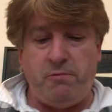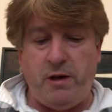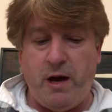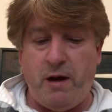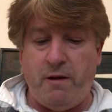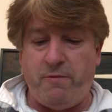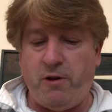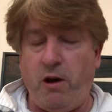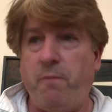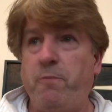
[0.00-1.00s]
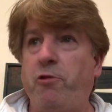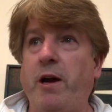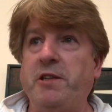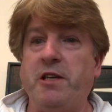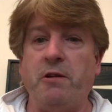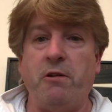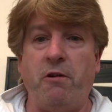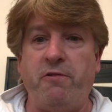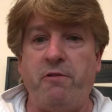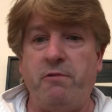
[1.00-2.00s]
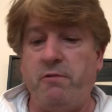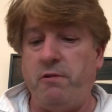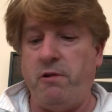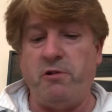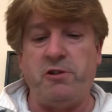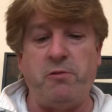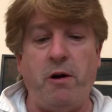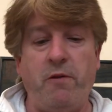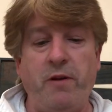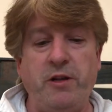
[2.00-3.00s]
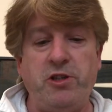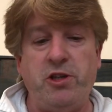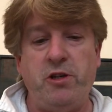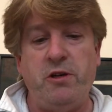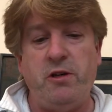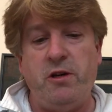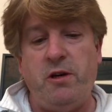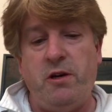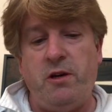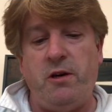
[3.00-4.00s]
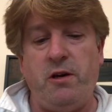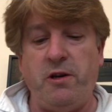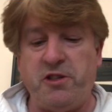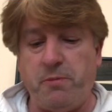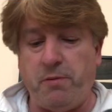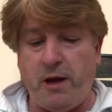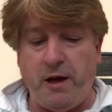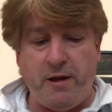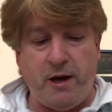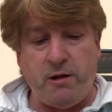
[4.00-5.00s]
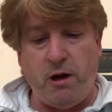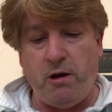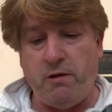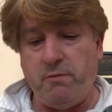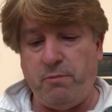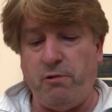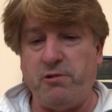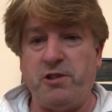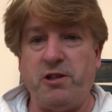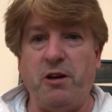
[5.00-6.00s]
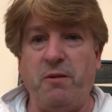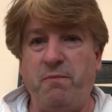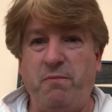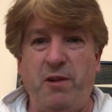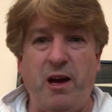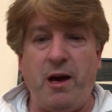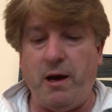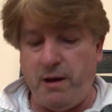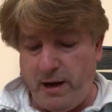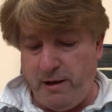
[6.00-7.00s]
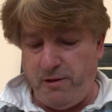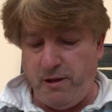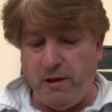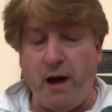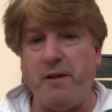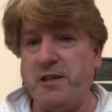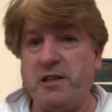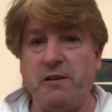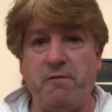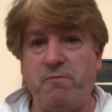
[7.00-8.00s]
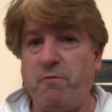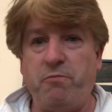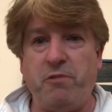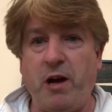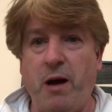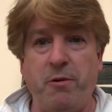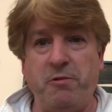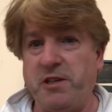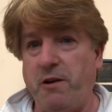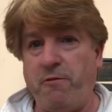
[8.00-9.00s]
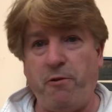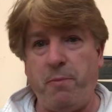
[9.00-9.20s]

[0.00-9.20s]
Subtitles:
yeah, I've got Crazy in Love on 12 inch. I used to play that a lot, but yeah, anything like this, car boot sale for